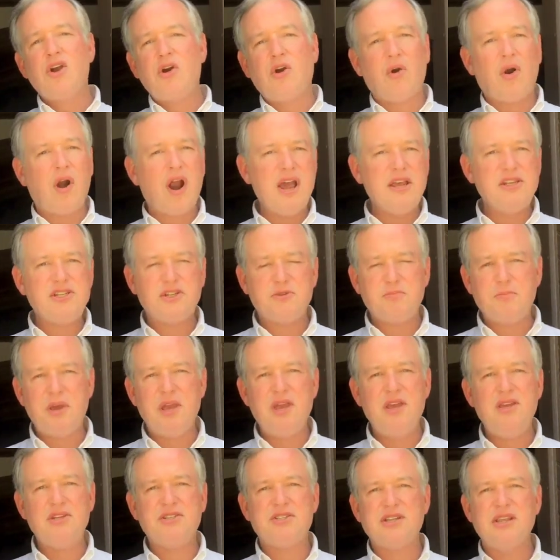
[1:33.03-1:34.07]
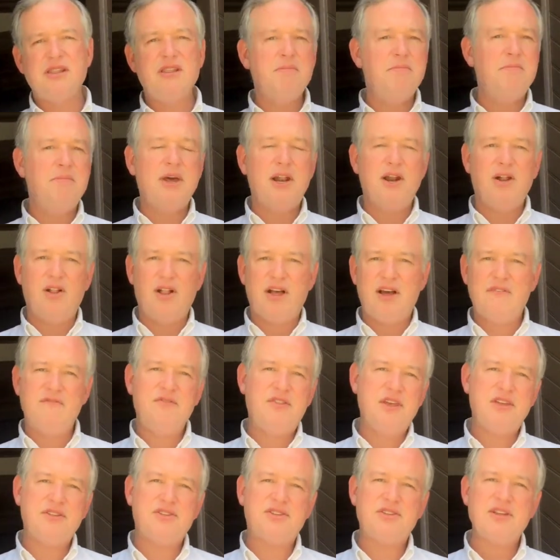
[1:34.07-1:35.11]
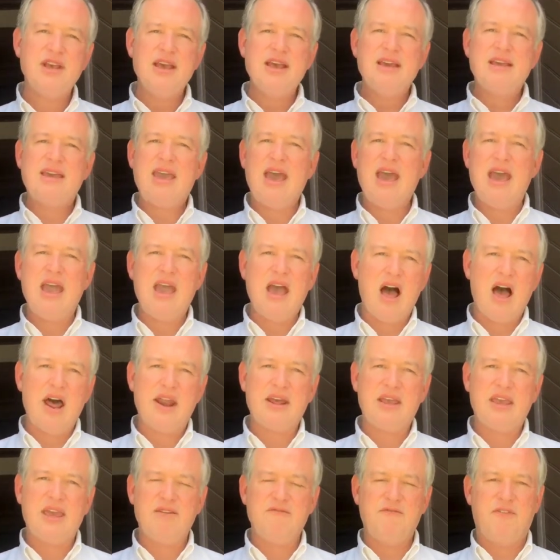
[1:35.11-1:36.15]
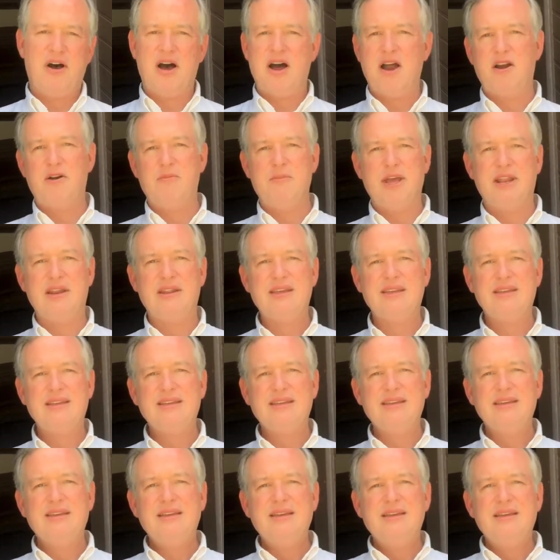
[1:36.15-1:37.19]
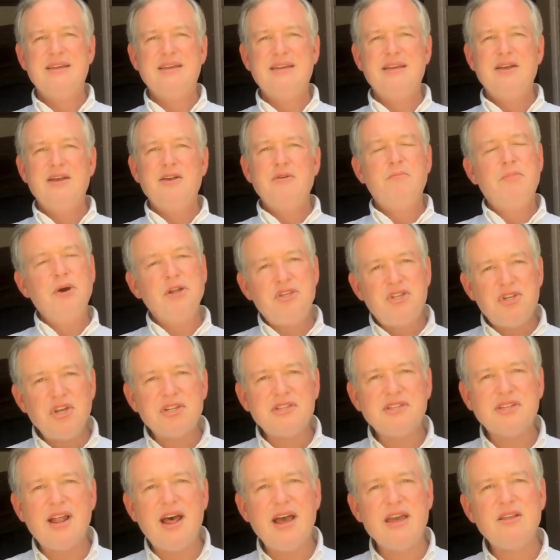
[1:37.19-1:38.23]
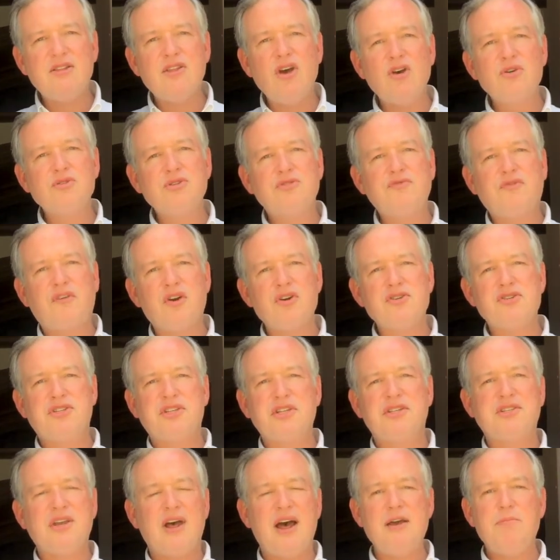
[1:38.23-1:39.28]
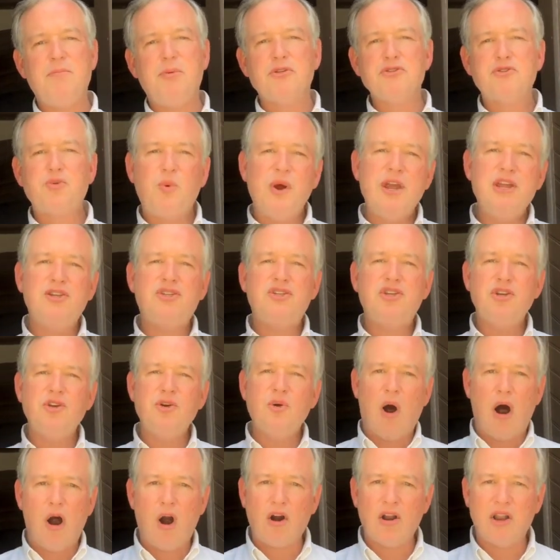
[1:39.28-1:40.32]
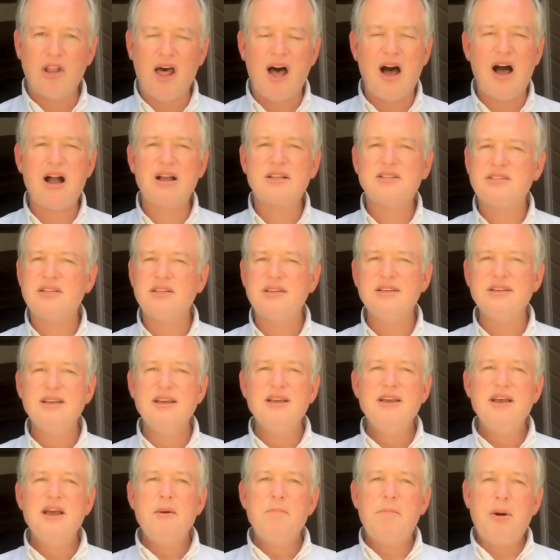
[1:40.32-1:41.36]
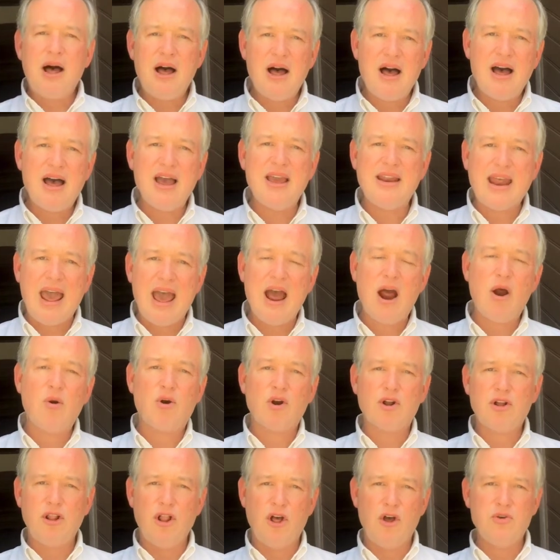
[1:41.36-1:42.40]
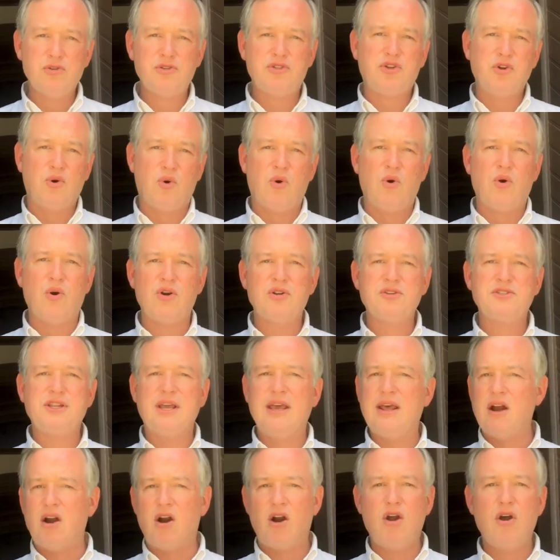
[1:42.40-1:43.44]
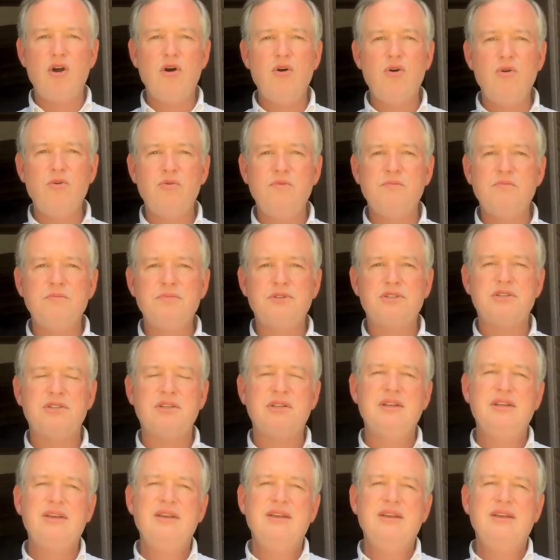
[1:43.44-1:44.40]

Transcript: Christ's peace in the middle of this chaotic environment. But just like those first disciples, we too are locked behind our closed doors in our homes,